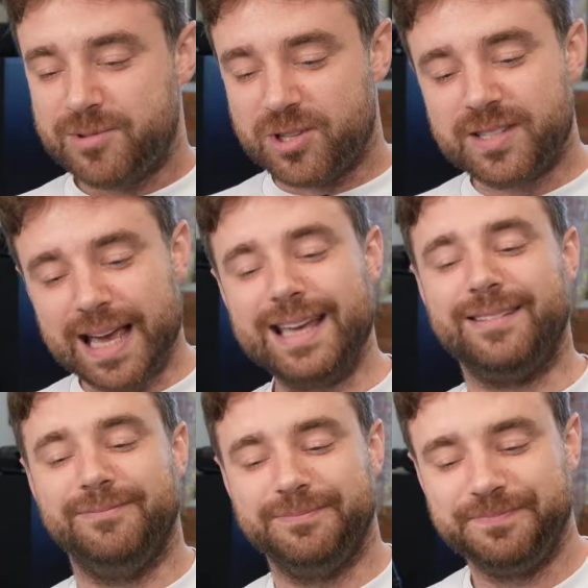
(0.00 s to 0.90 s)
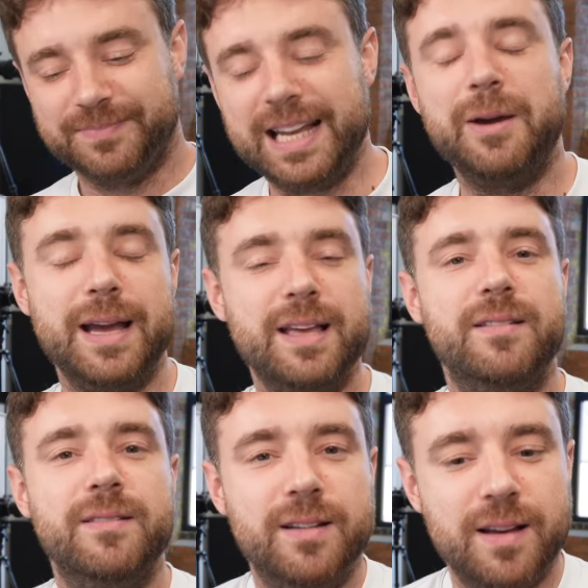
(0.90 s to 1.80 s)
Just saying. Anyway,
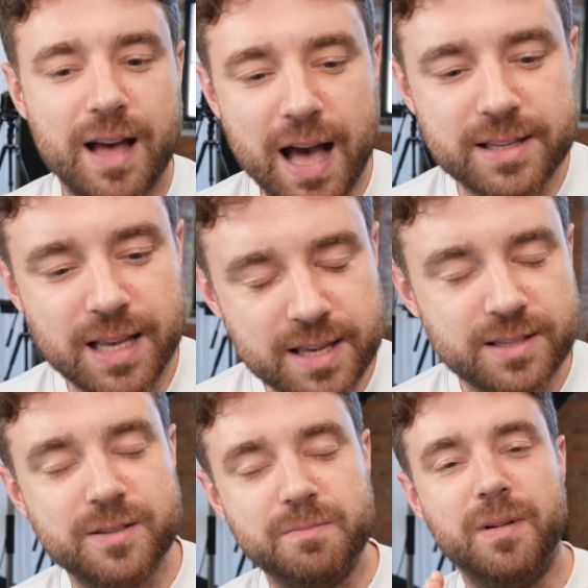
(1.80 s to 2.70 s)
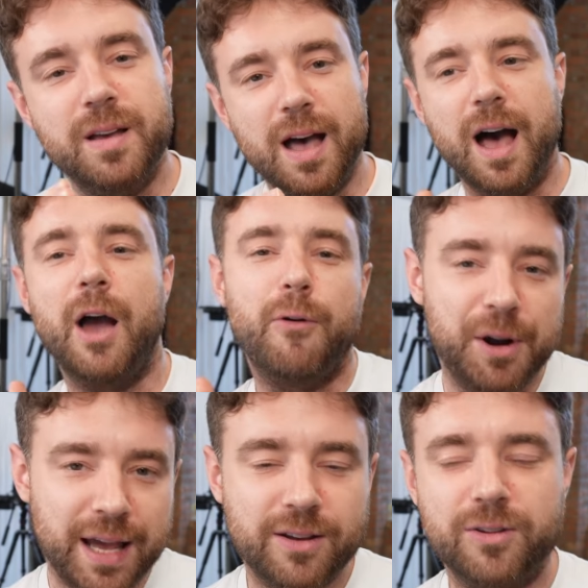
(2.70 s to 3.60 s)
as
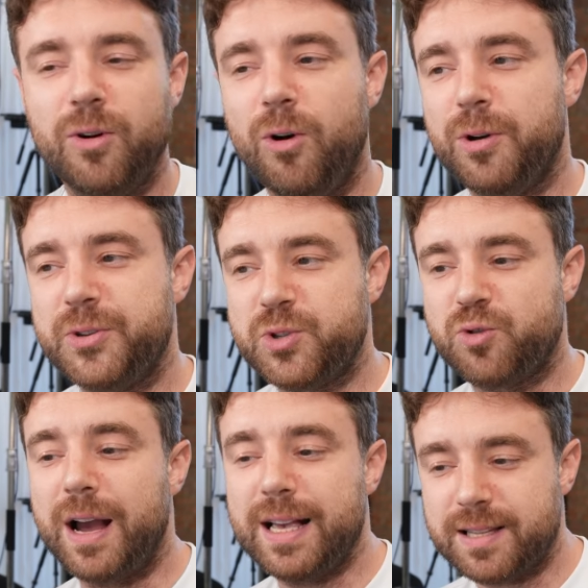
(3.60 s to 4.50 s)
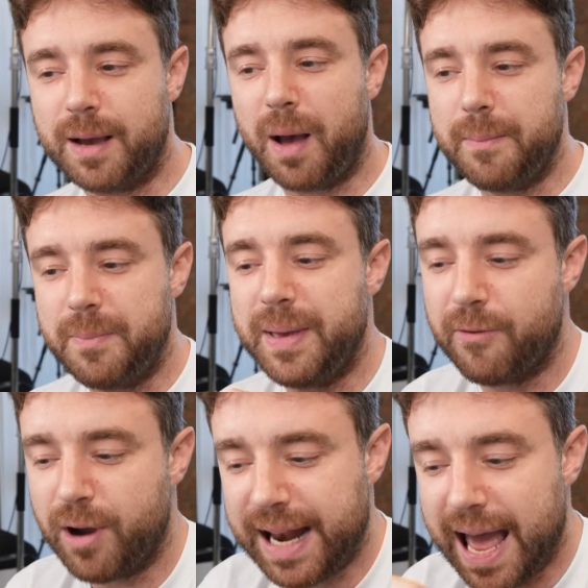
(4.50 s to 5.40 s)
ironic or as trite as I might be
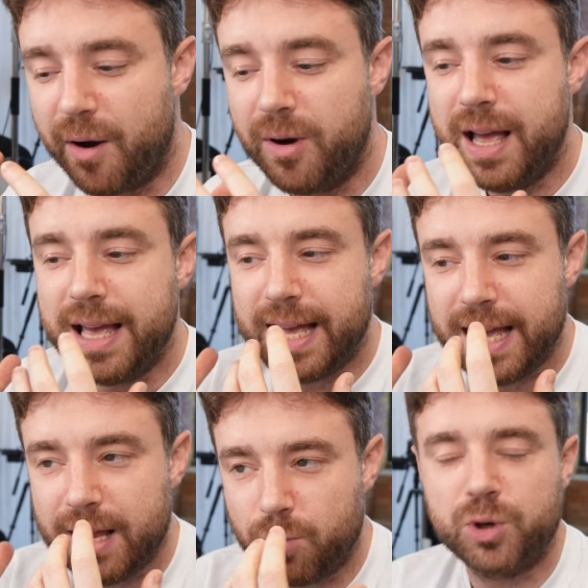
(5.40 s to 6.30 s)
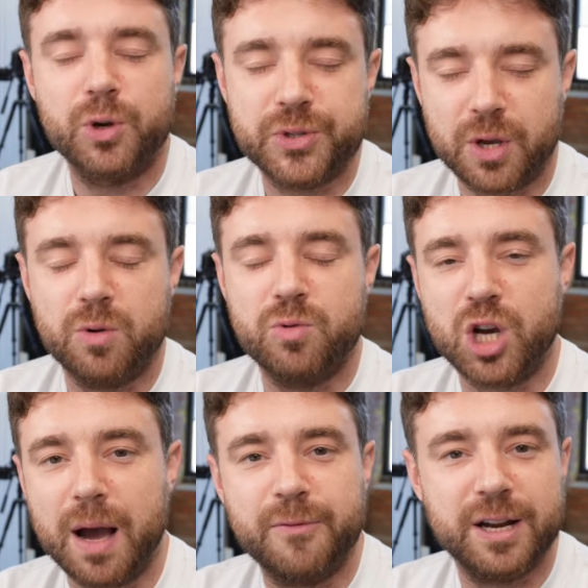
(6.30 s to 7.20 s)
being right now, it would also
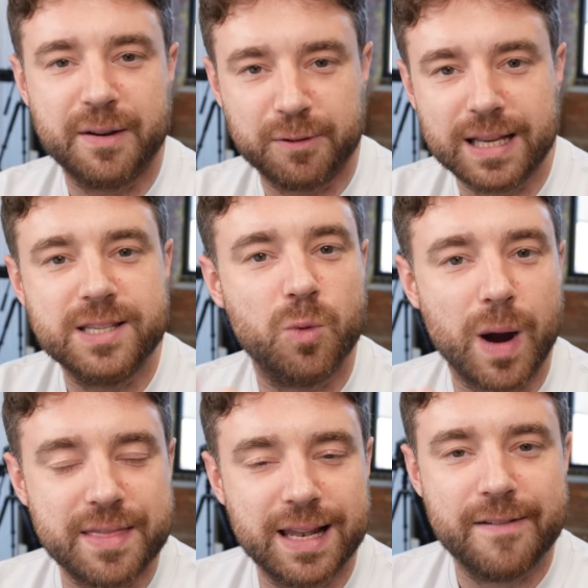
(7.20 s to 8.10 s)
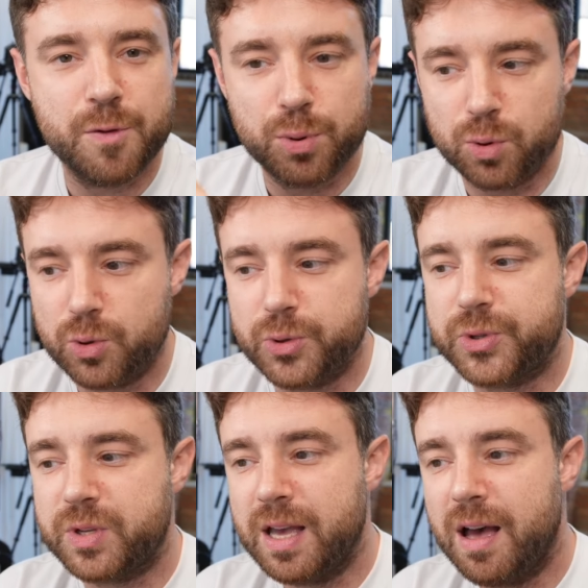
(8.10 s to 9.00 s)
chime very differently to the way that
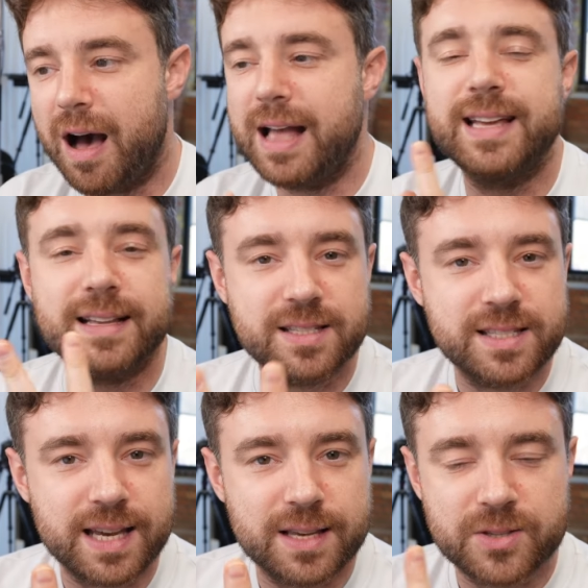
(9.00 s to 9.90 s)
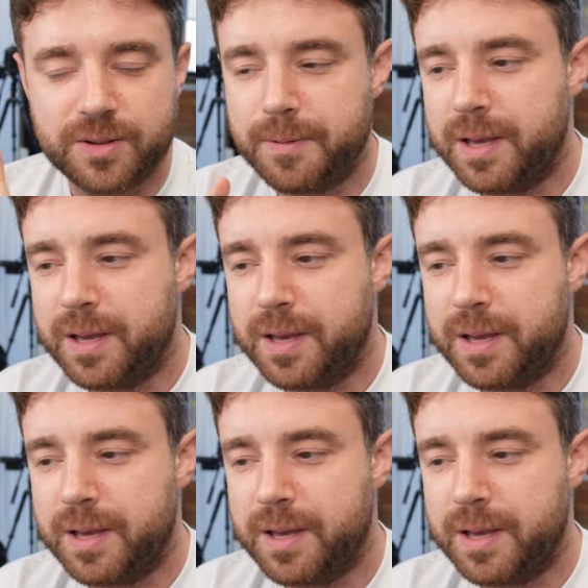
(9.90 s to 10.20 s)
Liverpool's identity is.